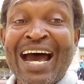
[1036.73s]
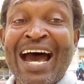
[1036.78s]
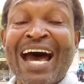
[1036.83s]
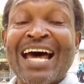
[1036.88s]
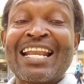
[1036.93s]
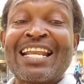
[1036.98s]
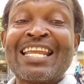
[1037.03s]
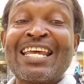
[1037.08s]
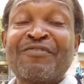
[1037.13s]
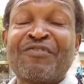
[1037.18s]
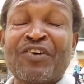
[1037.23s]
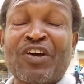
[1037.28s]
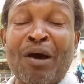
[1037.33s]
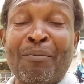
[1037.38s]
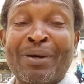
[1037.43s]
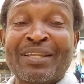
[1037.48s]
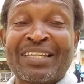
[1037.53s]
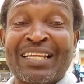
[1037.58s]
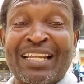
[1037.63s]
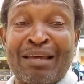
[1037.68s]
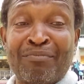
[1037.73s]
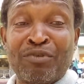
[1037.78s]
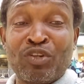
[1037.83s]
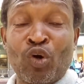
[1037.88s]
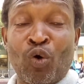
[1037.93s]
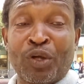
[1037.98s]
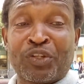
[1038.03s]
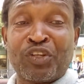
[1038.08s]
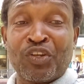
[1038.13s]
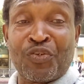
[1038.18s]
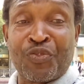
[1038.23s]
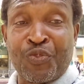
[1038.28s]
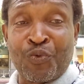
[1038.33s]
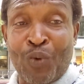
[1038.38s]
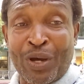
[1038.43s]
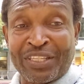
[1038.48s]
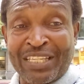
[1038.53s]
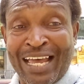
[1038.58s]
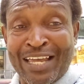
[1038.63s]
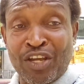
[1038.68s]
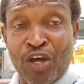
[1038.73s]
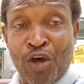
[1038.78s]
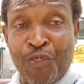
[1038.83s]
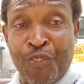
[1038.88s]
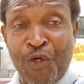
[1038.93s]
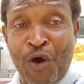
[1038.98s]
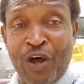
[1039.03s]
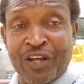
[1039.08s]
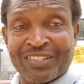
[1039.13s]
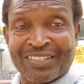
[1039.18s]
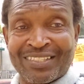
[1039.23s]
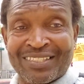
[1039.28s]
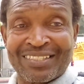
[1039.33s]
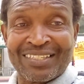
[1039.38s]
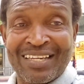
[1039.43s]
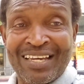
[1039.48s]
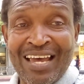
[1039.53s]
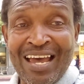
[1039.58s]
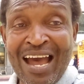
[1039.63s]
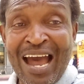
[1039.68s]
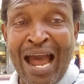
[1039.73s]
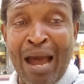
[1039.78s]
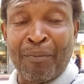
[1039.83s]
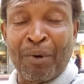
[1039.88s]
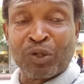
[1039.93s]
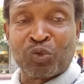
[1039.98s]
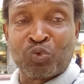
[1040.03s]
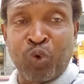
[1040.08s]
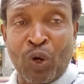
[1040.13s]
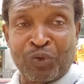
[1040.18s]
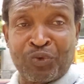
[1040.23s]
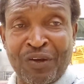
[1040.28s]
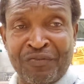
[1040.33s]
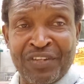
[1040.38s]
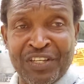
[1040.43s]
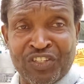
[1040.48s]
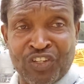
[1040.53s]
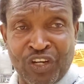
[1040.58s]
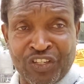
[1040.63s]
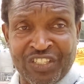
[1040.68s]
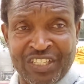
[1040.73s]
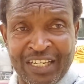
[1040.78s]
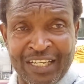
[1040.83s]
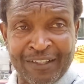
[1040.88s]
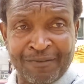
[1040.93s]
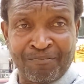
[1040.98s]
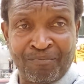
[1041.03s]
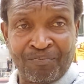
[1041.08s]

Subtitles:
and leave a comment and let me know what are your thoughts about what we have discussed here.